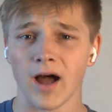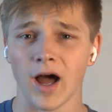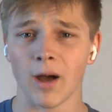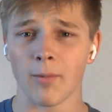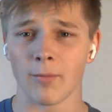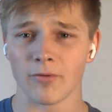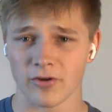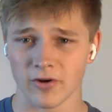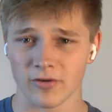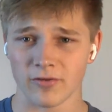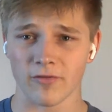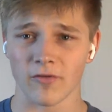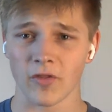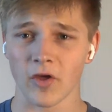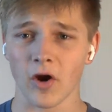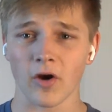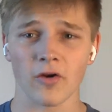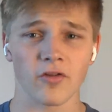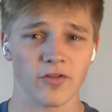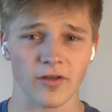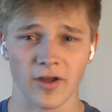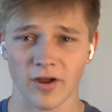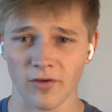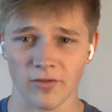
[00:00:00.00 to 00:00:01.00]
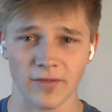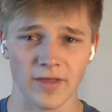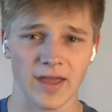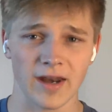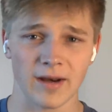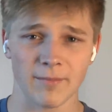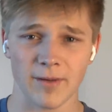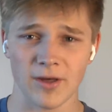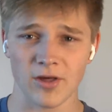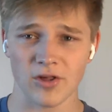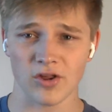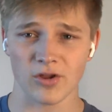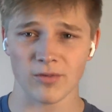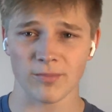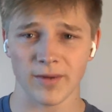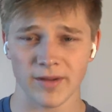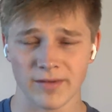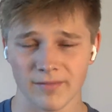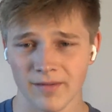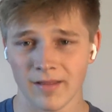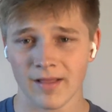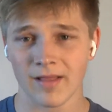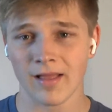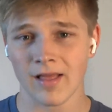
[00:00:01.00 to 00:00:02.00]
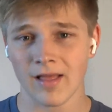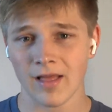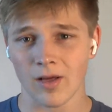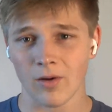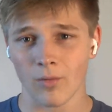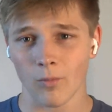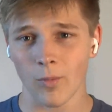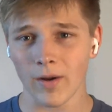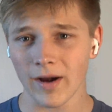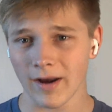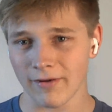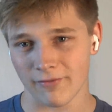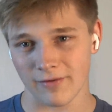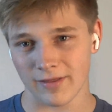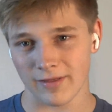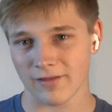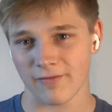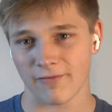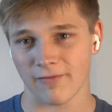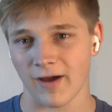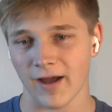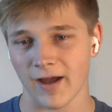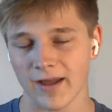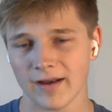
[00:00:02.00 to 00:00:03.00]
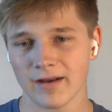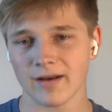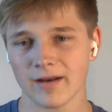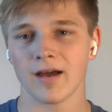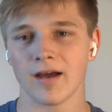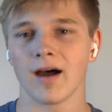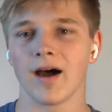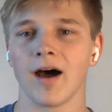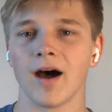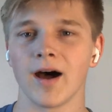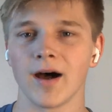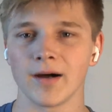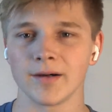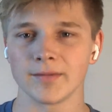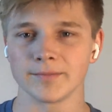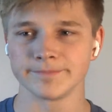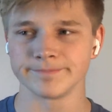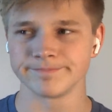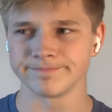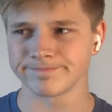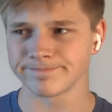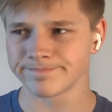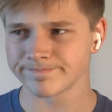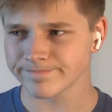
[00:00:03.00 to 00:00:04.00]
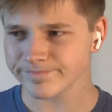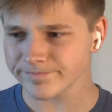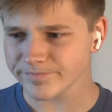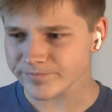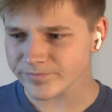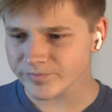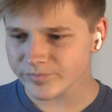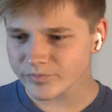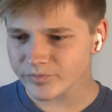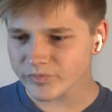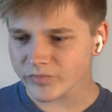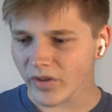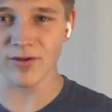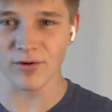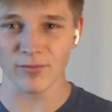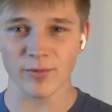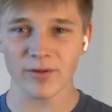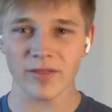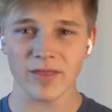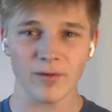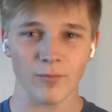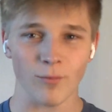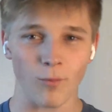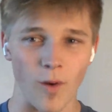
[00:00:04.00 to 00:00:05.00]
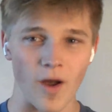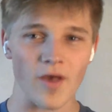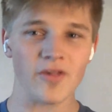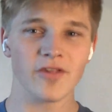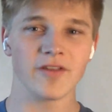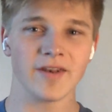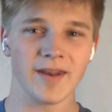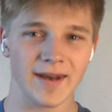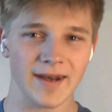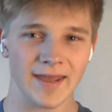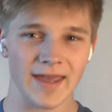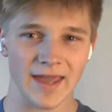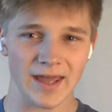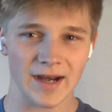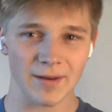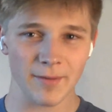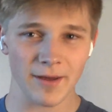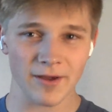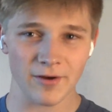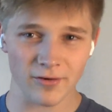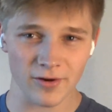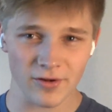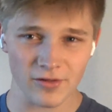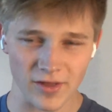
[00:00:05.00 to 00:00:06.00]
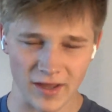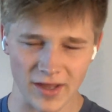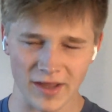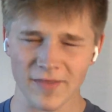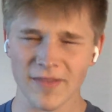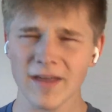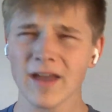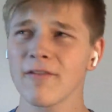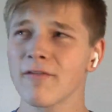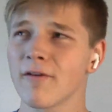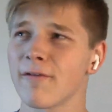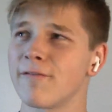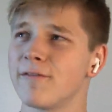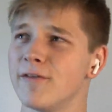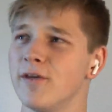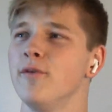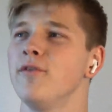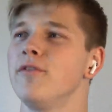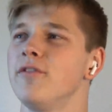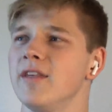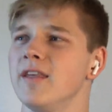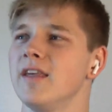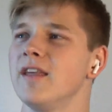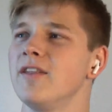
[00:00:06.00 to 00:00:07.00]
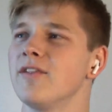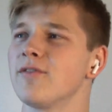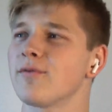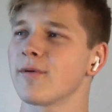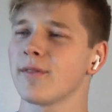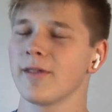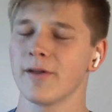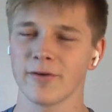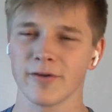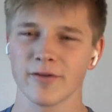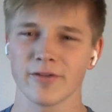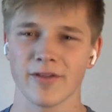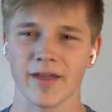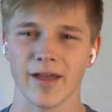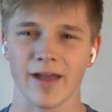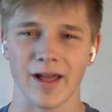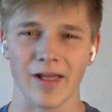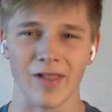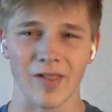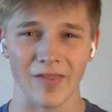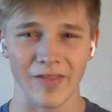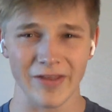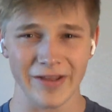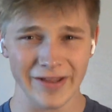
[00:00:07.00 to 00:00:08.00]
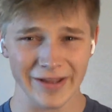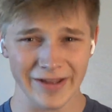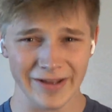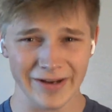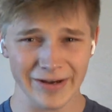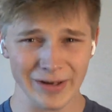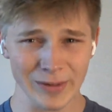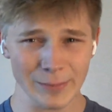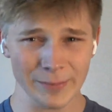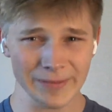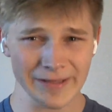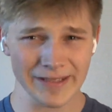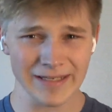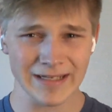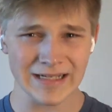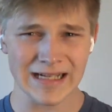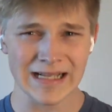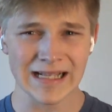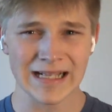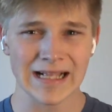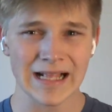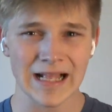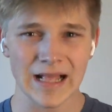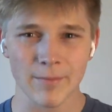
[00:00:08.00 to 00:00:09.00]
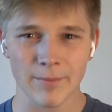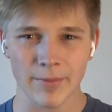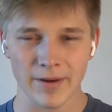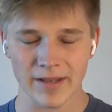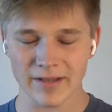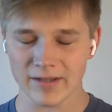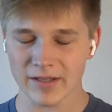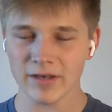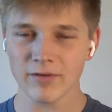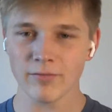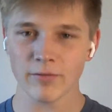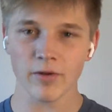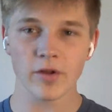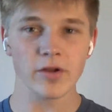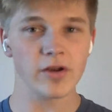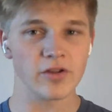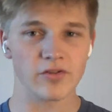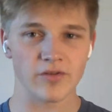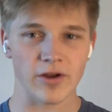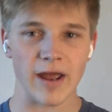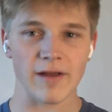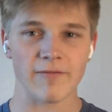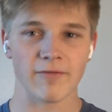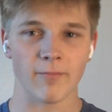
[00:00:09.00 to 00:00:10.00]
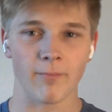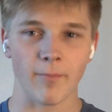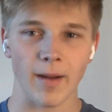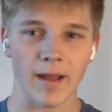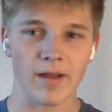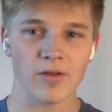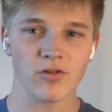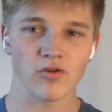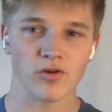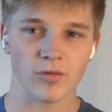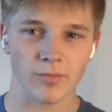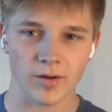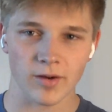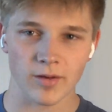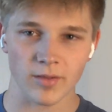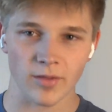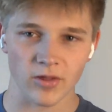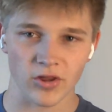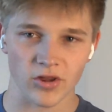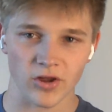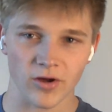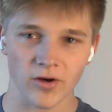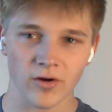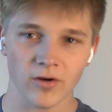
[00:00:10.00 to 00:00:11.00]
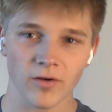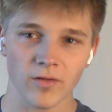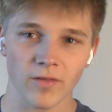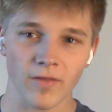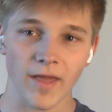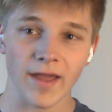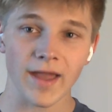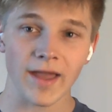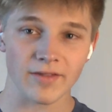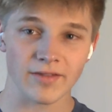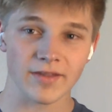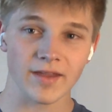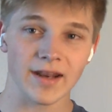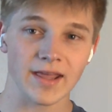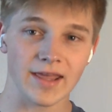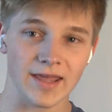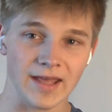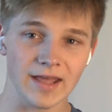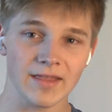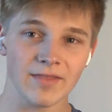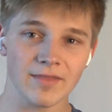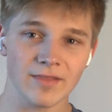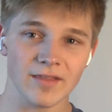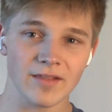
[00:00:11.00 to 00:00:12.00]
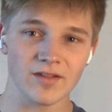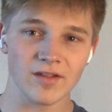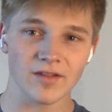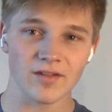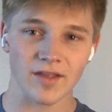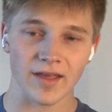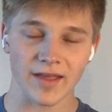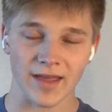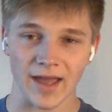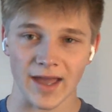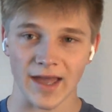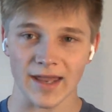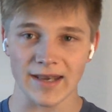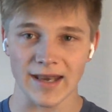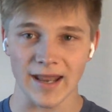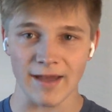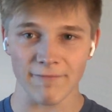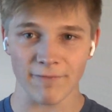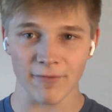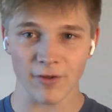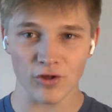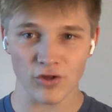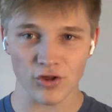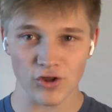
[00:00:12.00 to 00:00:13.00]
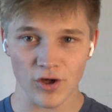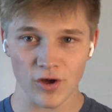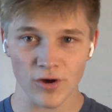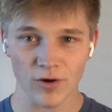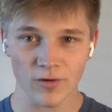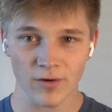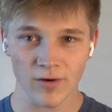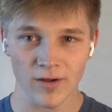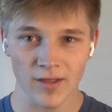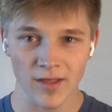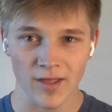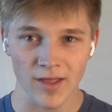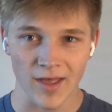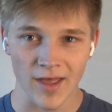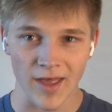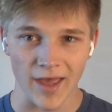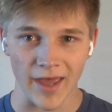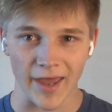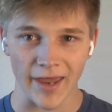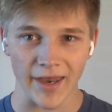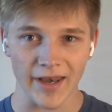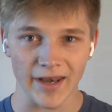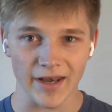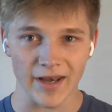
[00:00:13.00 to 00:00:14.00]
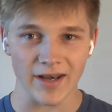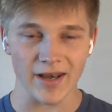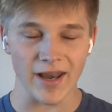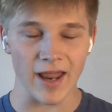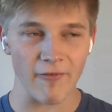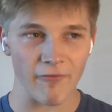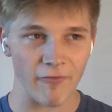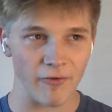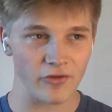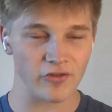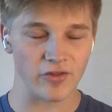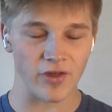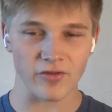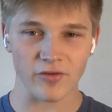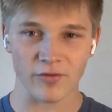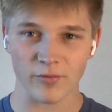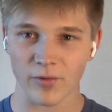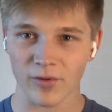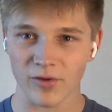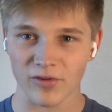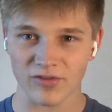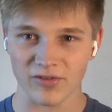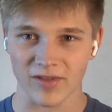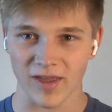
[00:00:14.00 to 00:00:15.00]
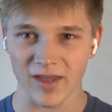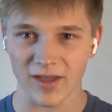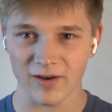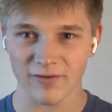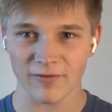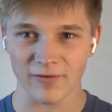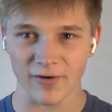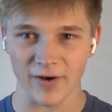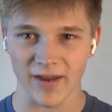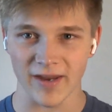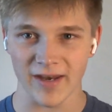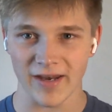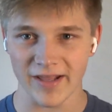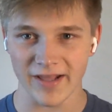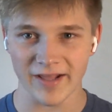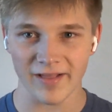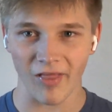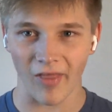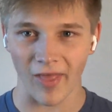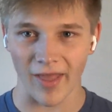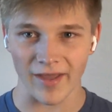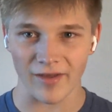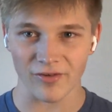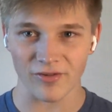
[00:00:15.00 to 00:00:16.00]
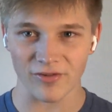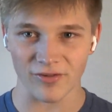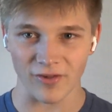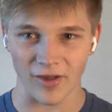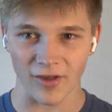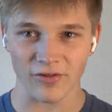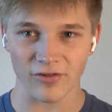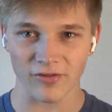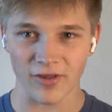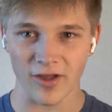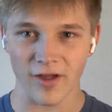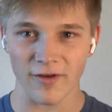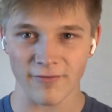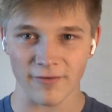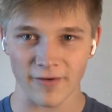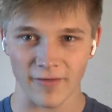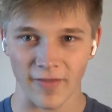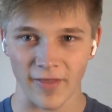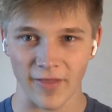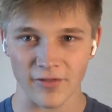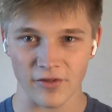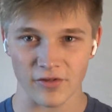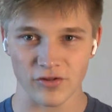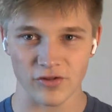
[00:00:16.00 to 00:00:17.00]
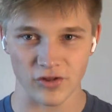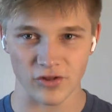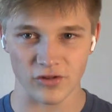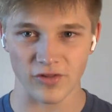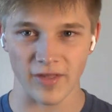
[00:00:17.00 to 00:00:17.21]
in terms of the art style and the animation, but whatever, that's fine. There really wasn't any anime cringe. I can think of a few scenes where there was like a little bit, but it didn't really detract from my enjoyment of the show. Like I said, again, this is like a Netflix show, and Netflix doesn't really stand for any like sus stuff unless it's just